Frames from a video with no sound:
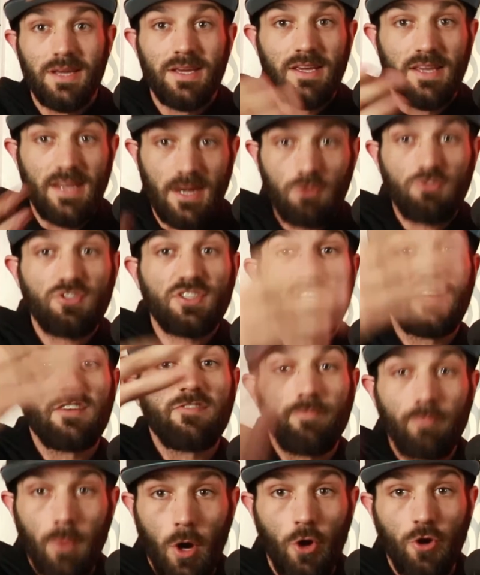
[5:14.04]
guilty
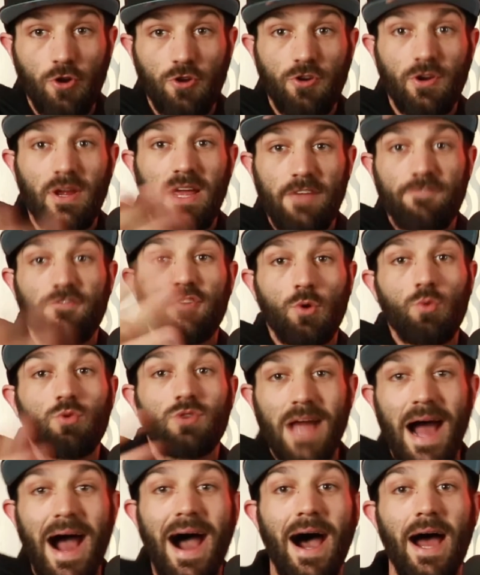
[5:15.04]
of murder if you
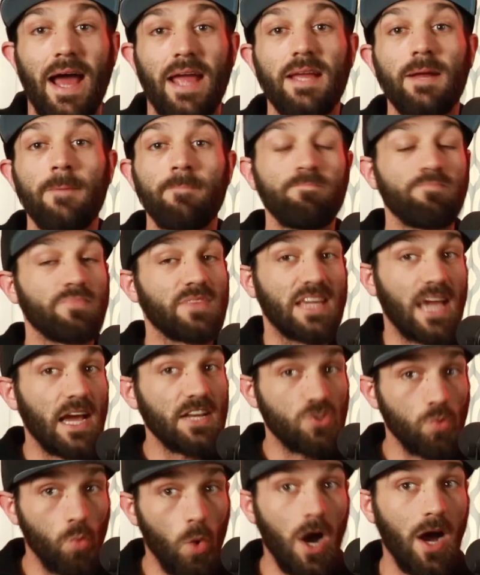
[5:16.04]
die.
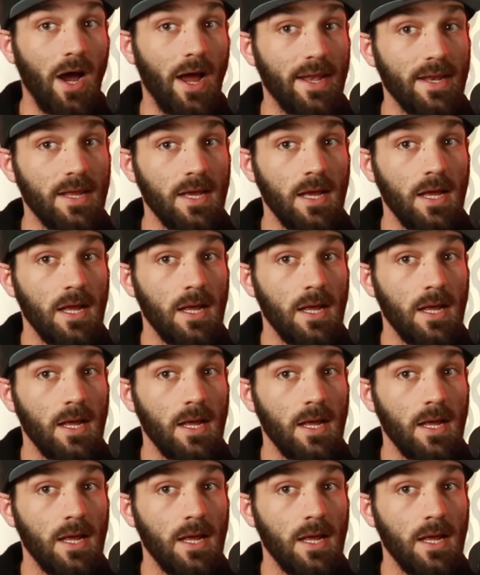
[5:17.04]
Guess what?